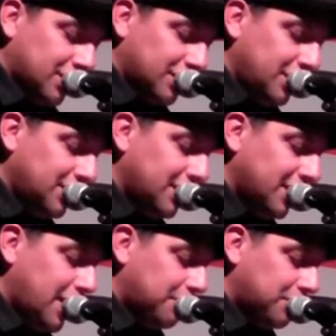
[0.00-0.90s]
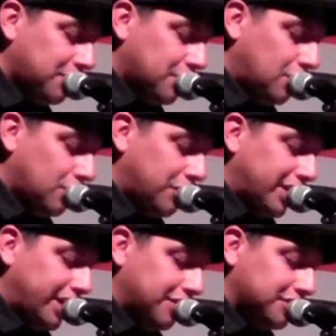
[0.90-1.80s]
They did a lap through the cold
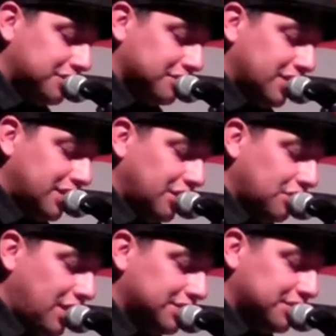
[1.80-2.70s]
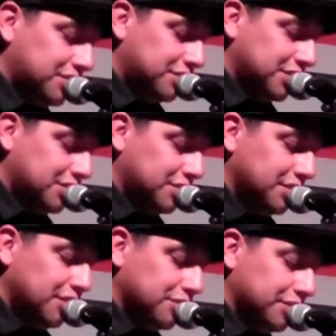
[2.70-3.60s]
warehouse and then crossed the street to
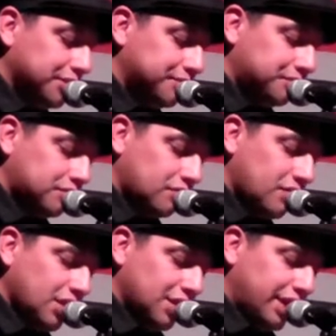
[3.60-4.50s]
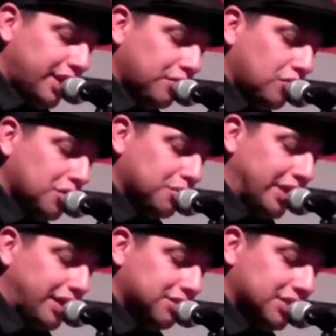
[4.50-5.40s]
another one, the air warmer
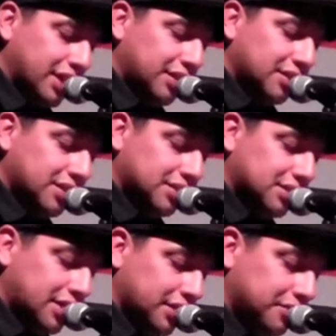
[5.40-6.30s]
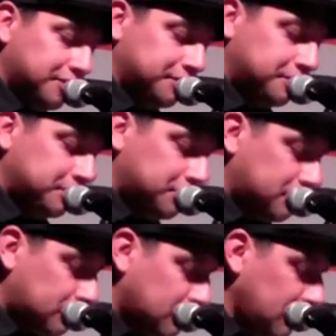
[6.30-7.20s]
outside than inside.
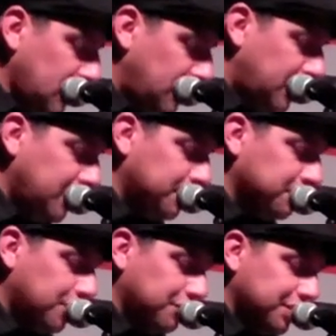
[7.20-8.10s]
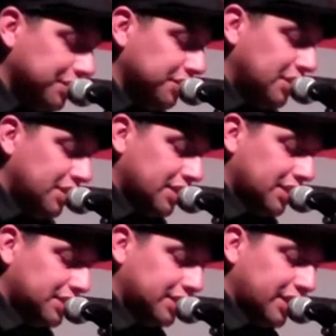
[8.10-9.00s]
Things were greener in
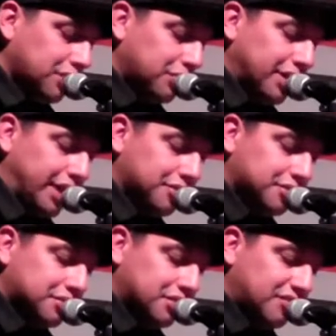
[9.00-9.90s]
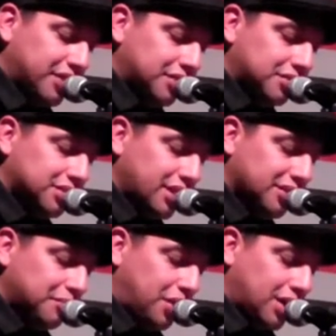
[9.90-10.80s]
the second warehouse, the vendors
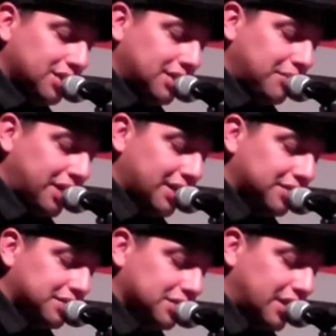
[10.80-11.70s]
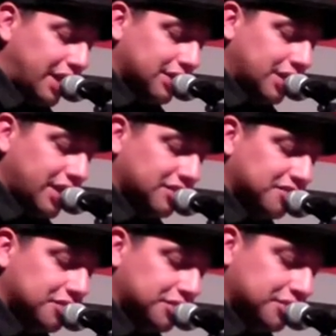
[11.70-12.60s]
selling potted plants and cacti and
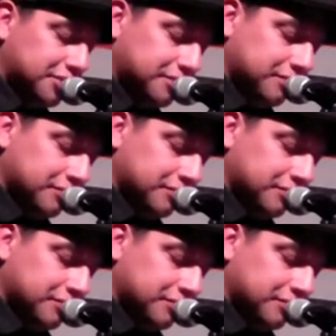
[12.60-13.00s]
ferns.